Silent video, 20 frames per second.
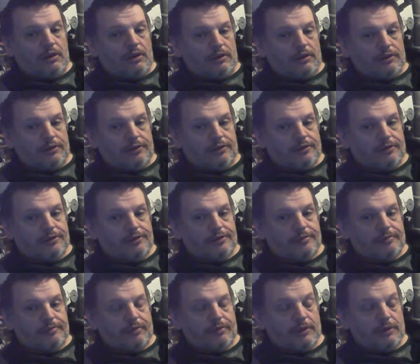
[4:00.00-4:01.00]

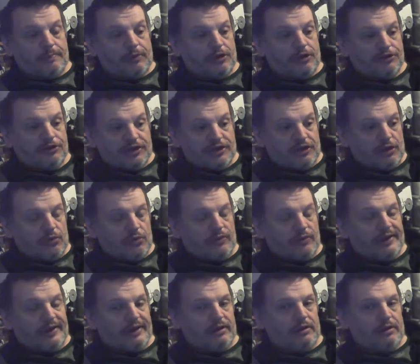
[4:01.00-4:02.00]
But I didn't know
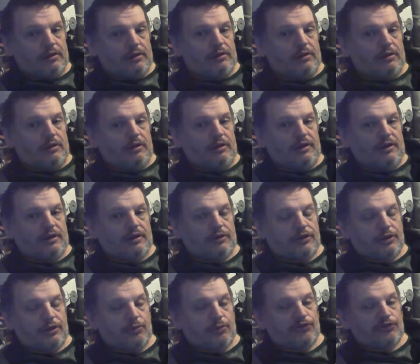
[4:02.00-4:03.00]
that. And the
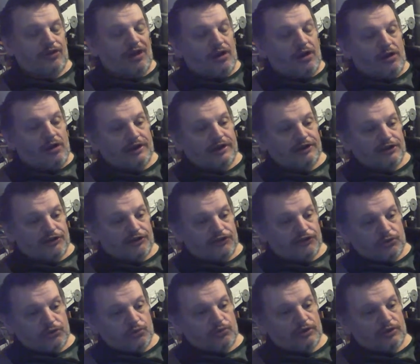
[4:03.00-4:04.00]
thing was, I
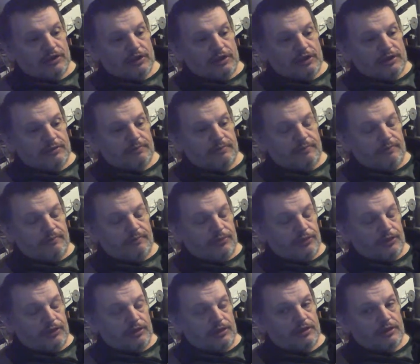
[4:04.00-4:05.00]
uninstalled the game
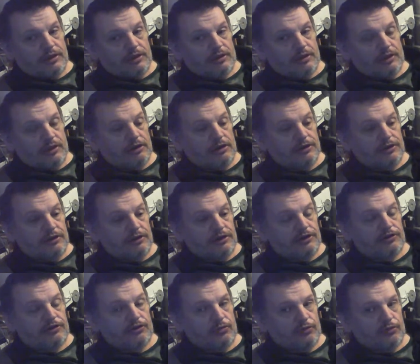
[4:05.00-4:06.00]
thinking that I'd
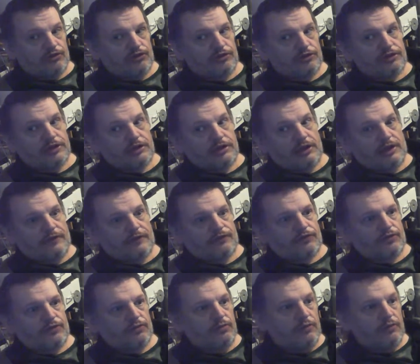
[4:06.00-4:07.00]
need to, which I didn't have
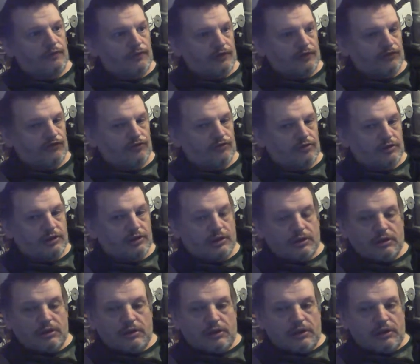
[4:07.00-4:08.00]
to eventually,
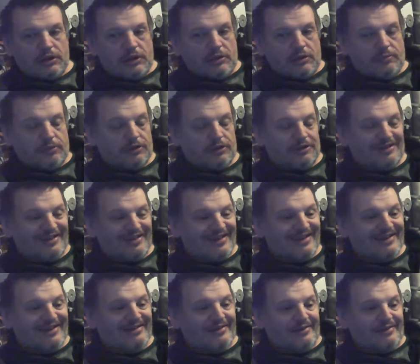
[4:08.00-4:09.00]
but I
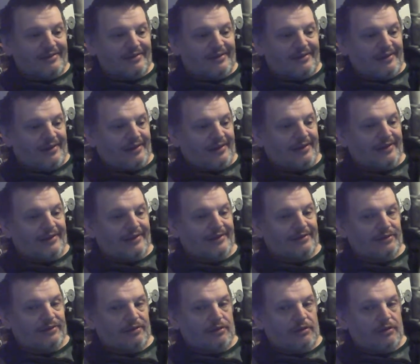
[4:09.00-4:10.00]
did.
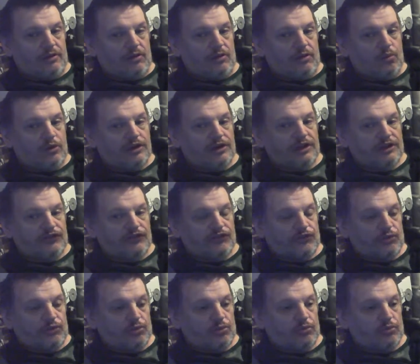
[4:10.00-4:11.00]
And when it
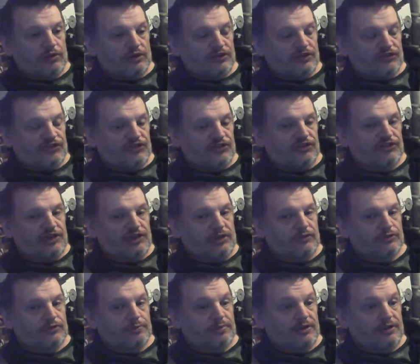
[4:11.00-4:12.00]
installed 6
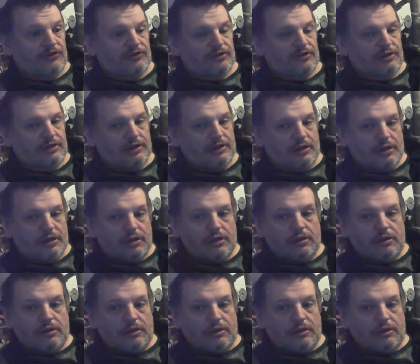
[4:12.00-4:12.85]
hours plus later,